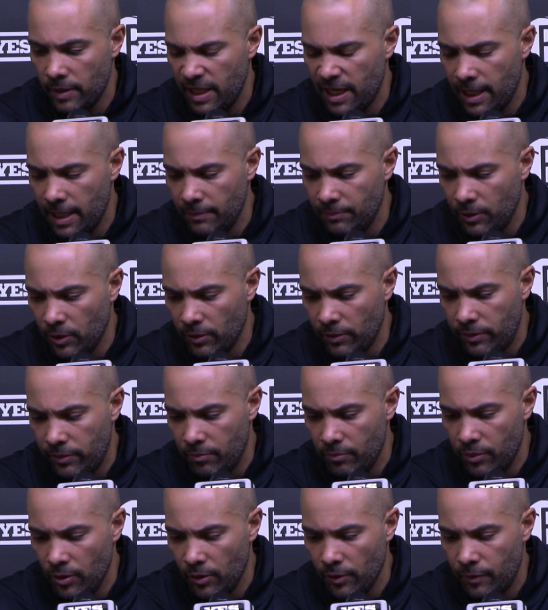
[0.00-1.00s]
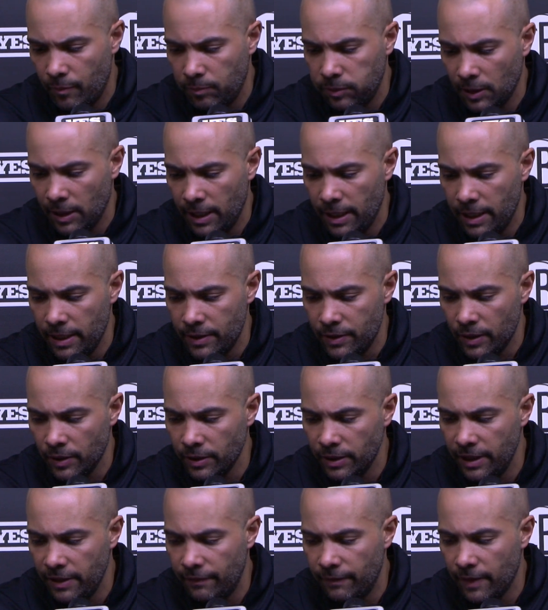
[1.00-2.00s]
Yeah, both plays
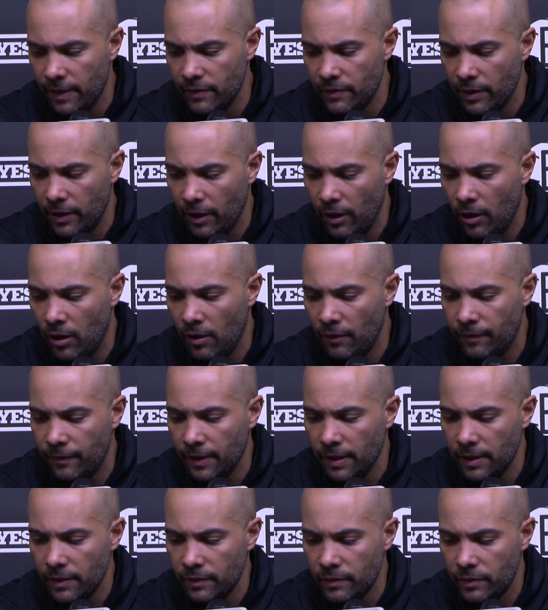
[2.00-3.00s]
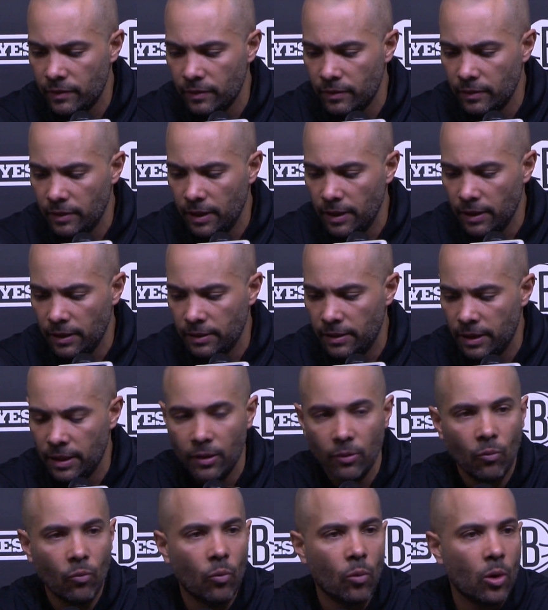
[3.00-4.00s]
on defense and offense, they
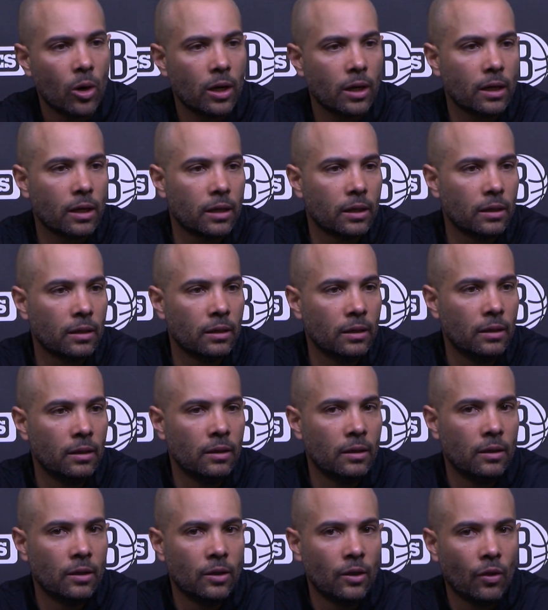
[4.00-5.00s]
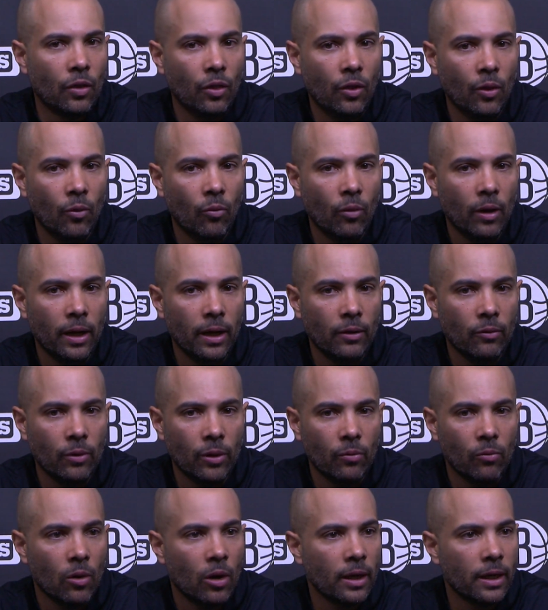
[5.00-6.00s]
didn't work the way we
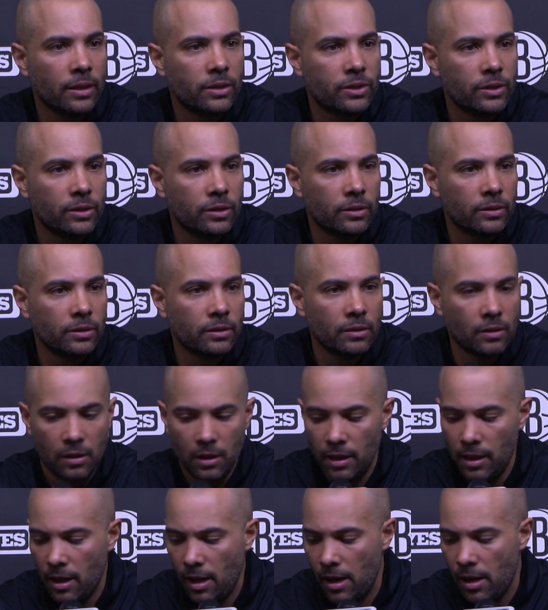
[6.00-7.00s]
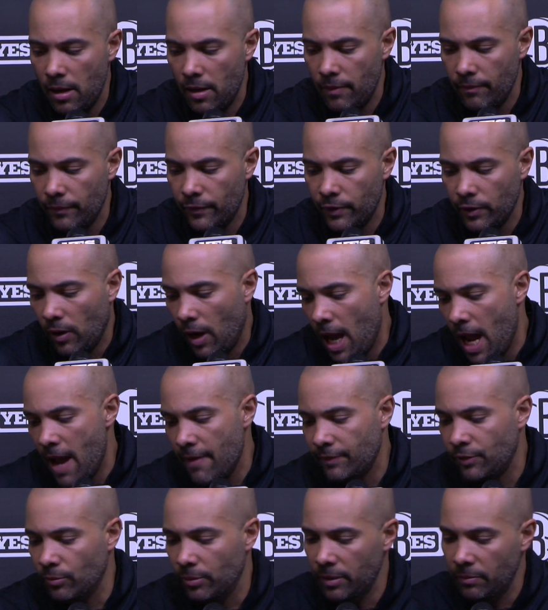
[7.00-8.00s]
wanted to. So I
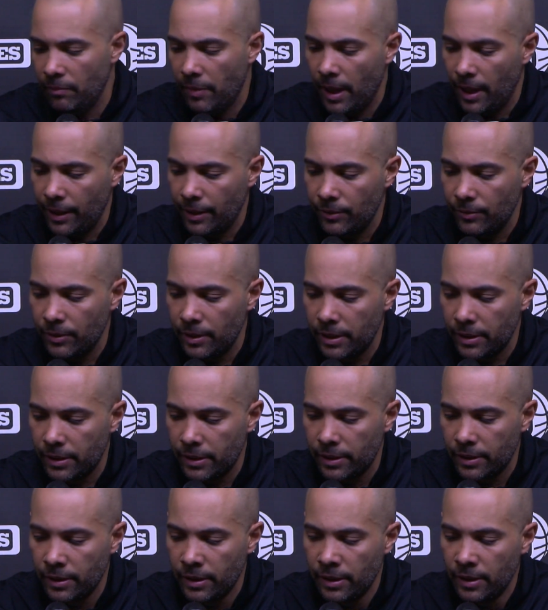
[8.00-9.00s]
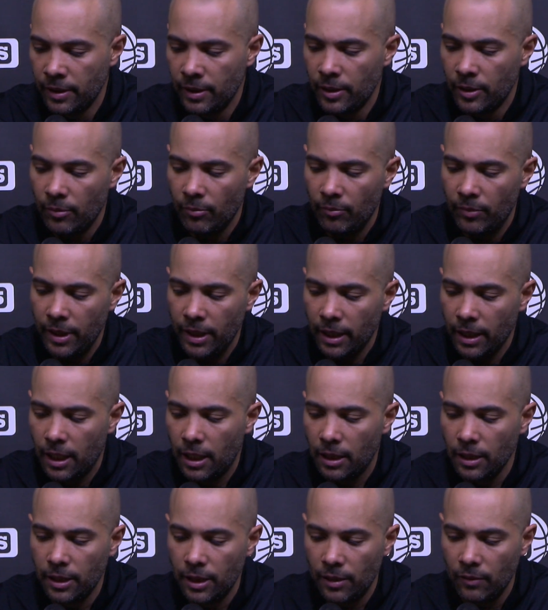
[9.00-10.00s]
have to be better with being
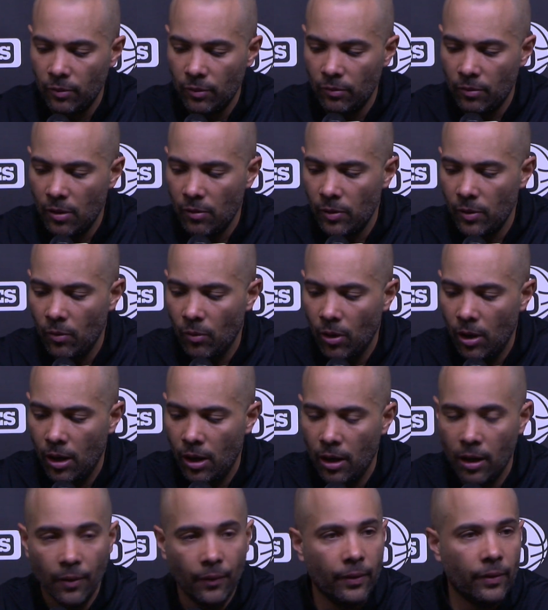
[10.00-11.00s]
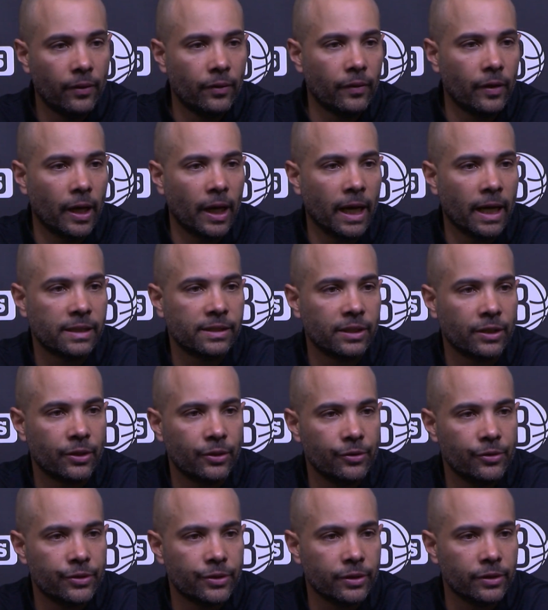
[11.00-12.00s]
clear with what we want, the
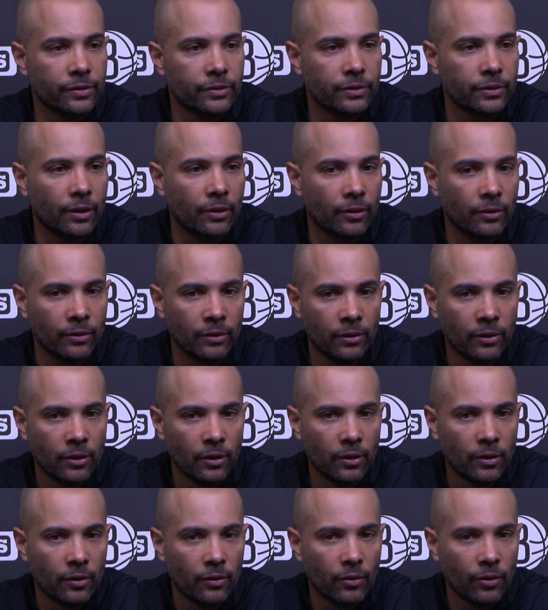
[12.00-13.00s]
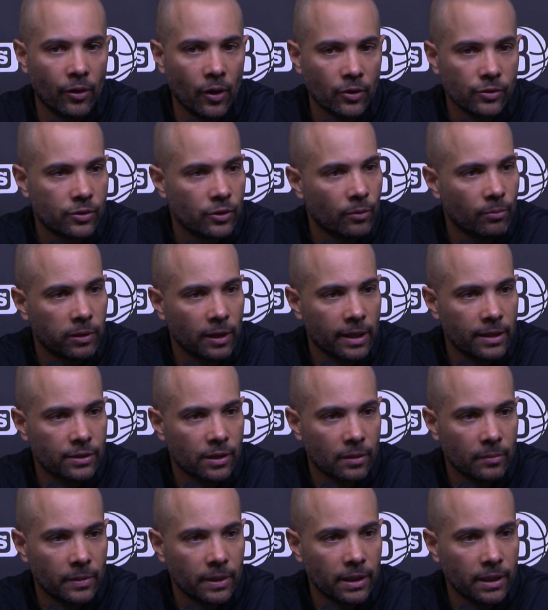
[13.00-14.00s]
execution. So those two plays
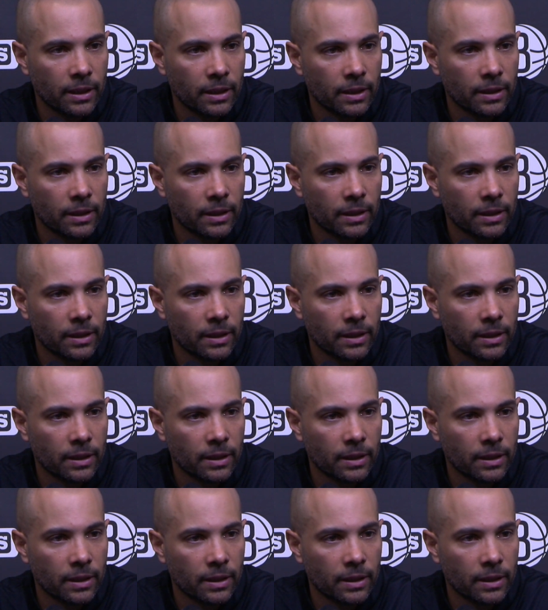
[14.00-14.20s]
on me.